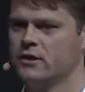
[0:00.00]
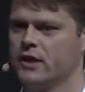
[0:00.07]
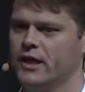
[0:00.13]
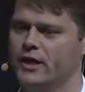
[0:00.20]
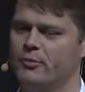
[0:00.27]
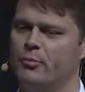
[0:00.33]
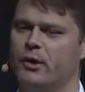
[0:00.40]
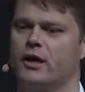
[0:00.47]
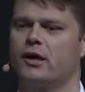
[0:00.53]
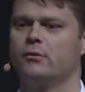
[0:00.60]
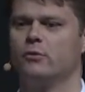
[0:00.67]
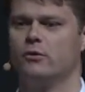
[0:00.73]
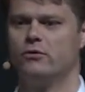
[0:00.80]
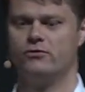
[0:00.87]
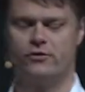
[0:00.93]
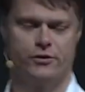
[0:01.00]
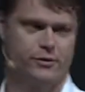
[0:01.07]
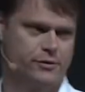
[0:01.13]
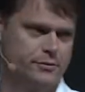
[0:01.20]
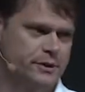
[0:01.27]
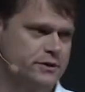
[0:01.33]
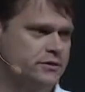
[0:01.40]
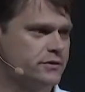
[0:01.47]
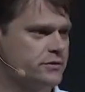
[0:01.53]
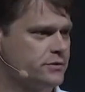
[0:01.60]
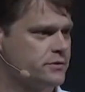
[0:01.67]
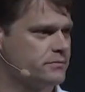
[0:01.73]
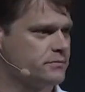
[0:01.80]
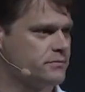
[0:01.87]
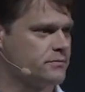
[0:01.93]
and applicable for your
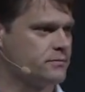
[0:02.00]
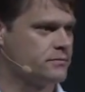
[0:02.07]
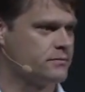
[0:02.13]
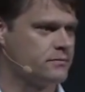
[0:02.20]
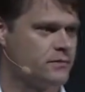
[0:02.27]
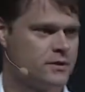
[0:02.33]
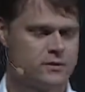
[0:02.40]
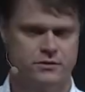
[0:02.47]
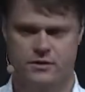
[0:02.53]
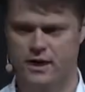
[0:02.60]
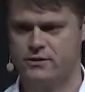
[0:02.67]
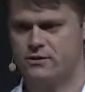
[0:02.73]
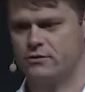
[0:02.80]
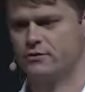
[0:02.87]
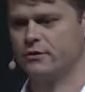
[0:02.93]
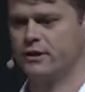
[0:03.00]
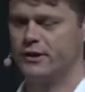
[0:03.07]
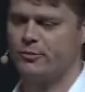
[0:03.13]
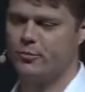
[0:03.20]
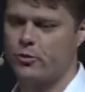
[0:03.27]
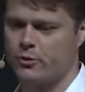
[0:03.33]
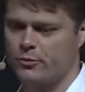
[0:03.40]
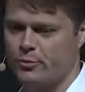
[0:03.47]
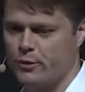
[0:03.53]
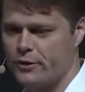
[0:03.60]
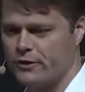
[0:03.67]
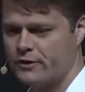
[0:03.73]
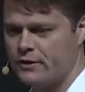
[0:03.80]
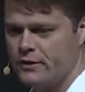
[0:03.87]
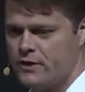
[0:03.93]
business. So that's a really important point.